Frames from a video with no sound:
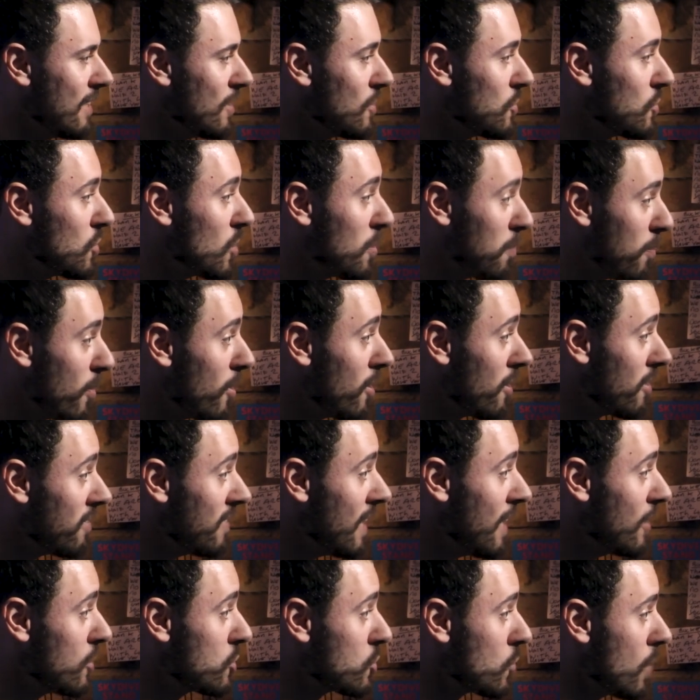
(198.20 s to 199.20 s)
it's your
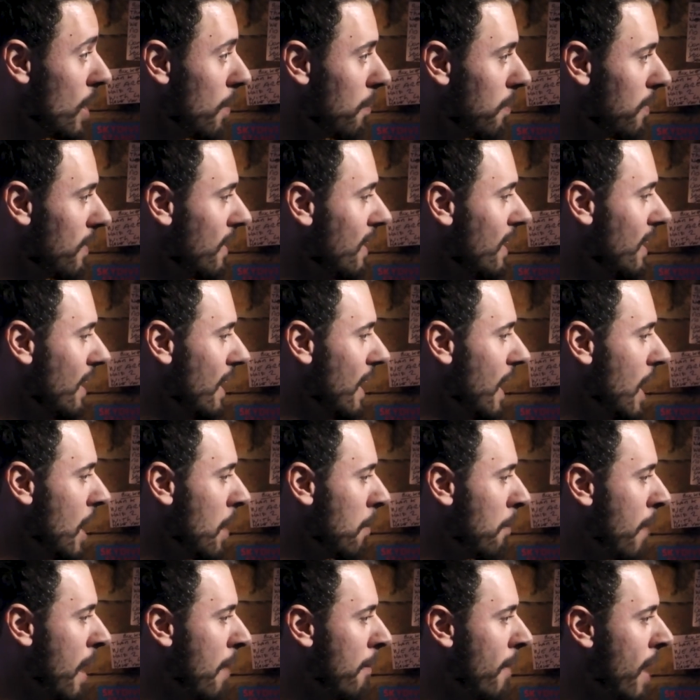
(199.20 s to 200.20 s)
birthday trip. In my